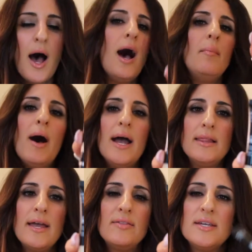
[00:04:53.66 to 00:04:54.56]
um,
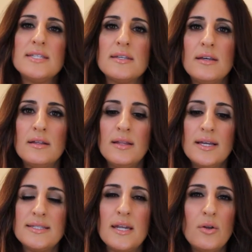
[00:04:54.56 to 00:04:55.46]
I like this.
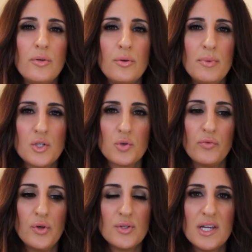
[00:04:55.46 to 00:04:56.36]
Like I said, I know there are mixed
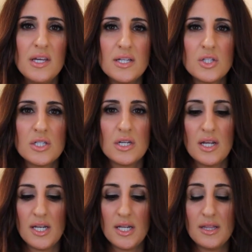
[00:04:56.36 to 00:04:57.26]
reviews. I think it's
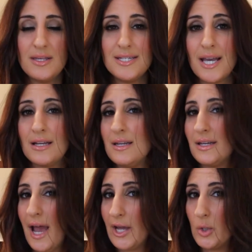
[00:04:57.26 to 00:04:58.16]
just in the technique
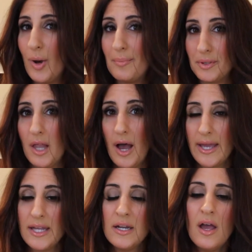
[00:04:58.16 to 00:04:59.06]
and how you
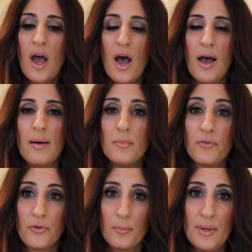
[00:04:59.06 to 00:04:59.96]
apply it. Um,
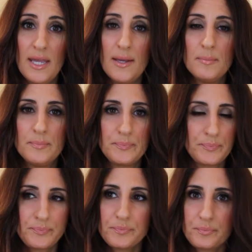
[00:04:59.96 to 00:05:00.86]
for me,
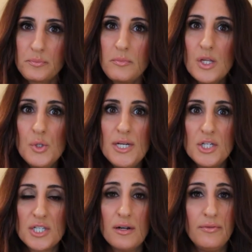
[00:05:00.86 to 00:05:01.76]
you need
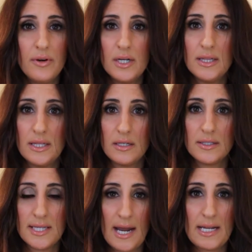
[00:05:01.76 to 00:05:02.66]
just a very
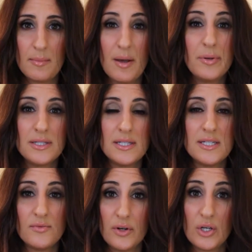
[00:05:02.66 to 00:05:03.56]
little tiny amount because it
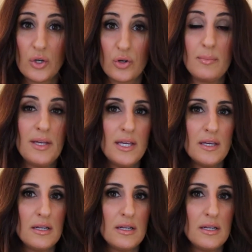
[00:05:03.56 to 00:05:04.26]
is very creamy